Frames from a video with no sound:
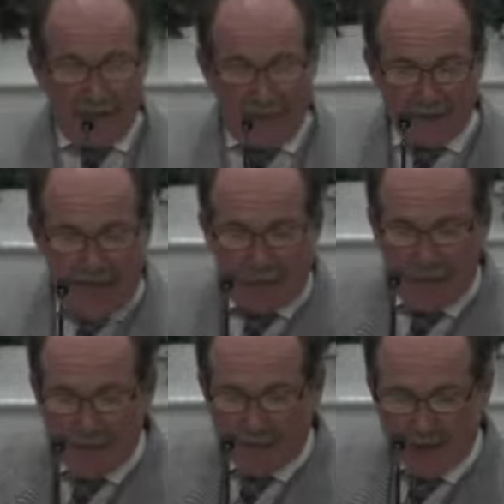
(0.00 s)
Uh, chapter
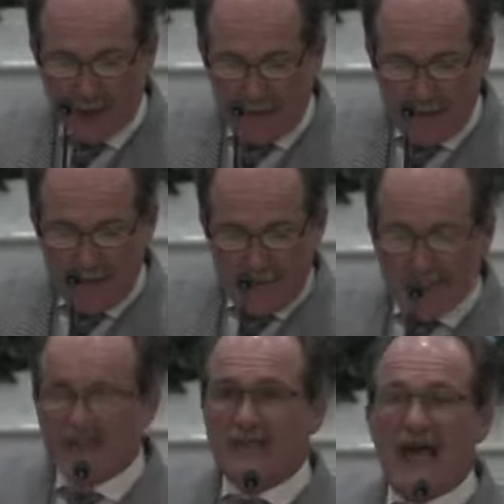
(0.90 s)
number two,
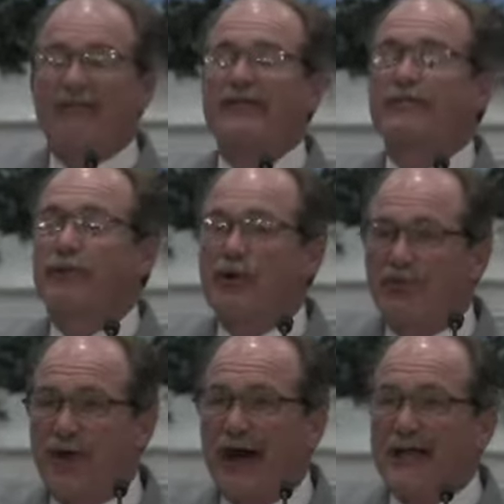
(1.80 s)
the seventh
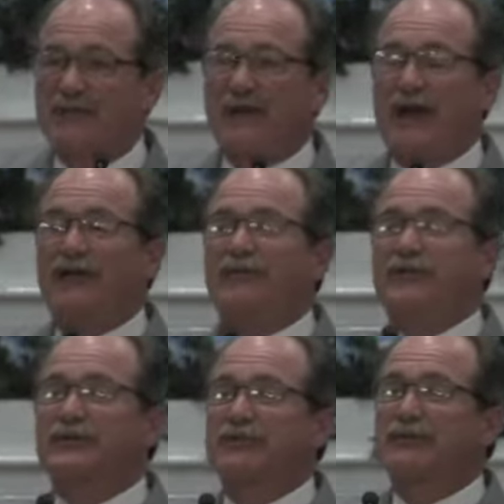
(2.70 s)
birthright is found in
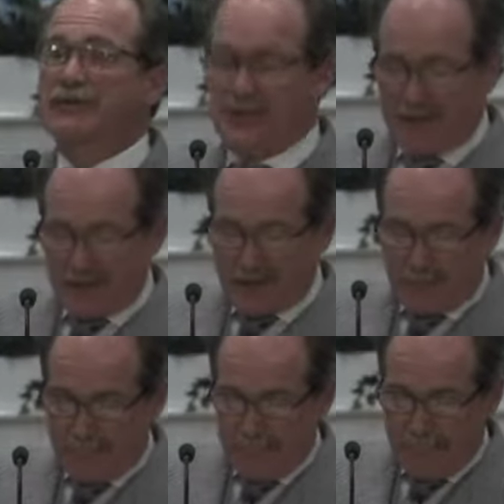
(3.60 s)
verse number six
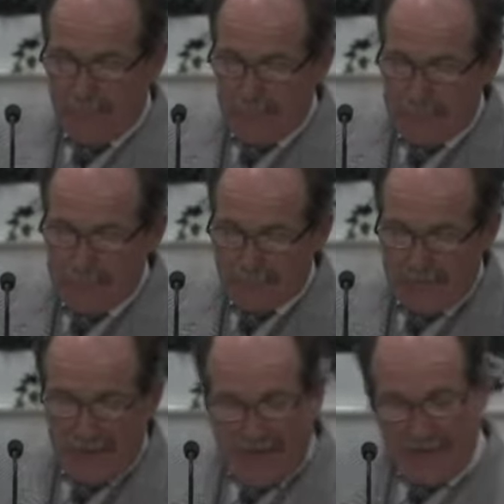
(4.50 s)

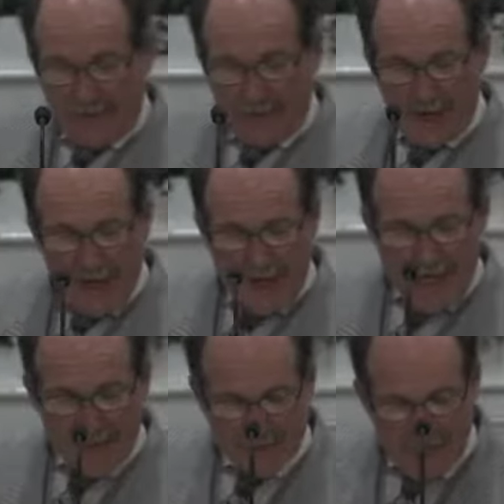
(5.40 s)
and hath
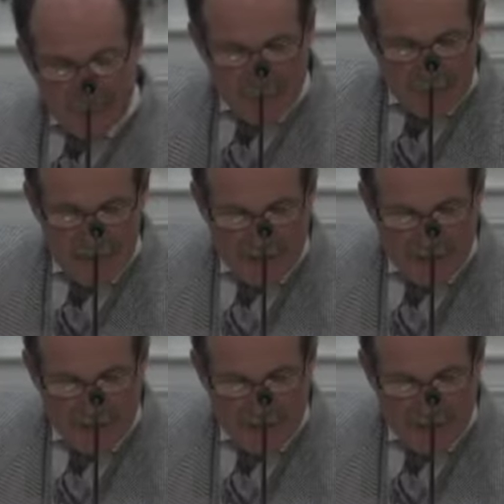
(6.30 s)
raised us up